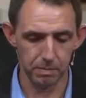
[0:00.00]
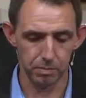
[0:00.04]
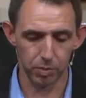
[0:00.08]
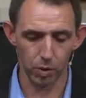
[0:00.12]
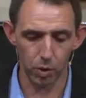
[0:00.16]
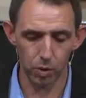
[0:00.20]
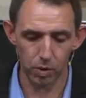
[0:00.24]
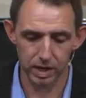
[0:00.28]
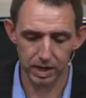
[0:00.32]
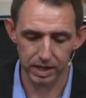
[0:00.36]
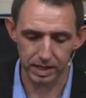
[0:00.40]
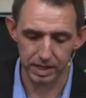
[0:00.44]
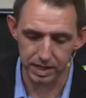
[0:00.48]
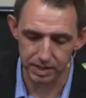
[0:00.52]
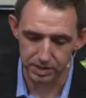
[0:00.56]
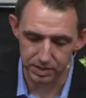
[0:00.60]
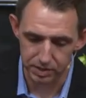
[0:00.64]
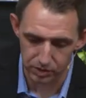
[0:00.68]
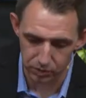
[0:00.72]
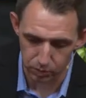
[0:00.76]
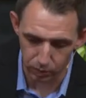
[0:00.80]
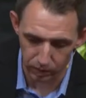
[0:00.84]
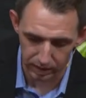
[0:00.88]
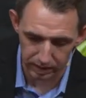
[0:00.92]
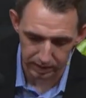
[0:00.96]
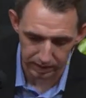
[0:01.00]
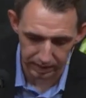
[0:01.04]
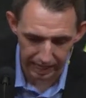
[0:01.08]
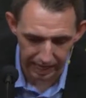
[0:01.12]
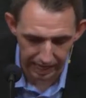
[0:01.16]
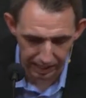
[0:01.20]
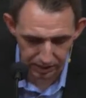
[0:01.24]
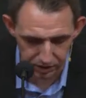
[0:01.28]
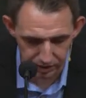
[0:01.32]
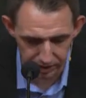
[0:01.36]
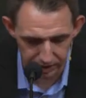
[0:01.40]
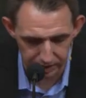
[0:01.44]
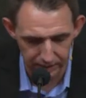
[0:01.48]
Brokenness is what
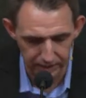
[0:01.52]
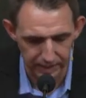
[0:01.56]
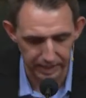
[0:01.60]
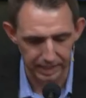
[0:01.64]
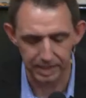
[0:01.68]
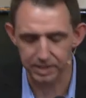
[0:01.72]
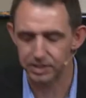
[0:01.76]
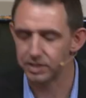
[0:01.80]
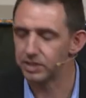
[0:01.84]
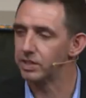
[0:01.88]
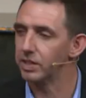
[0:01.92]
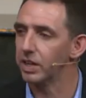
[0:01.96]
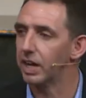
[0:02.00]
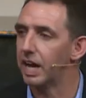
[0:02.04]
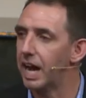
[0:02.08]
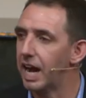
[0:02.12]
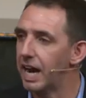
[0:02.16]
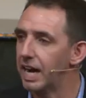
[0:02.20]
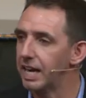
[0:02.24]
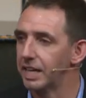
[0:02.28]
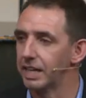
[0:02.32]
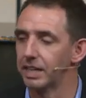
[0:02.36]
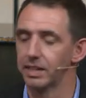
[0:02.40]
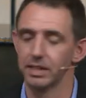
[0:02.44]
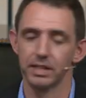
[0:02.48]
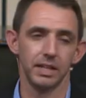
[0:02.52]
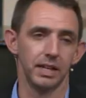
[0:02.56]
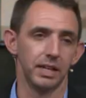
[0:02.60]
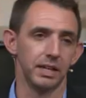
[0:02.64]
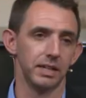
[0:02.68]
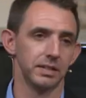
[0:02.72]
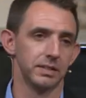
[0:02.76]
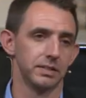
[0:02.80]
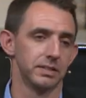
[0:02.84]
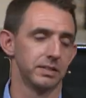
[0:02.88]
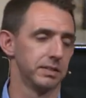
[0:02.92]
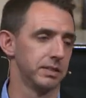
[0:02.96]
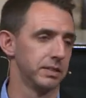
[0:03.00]
actually leads to hiding
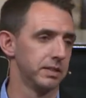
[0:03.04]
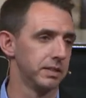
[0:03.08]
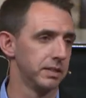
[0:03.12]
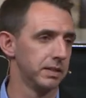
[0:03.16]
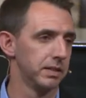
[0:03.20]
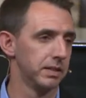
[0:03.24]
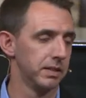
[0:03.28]
things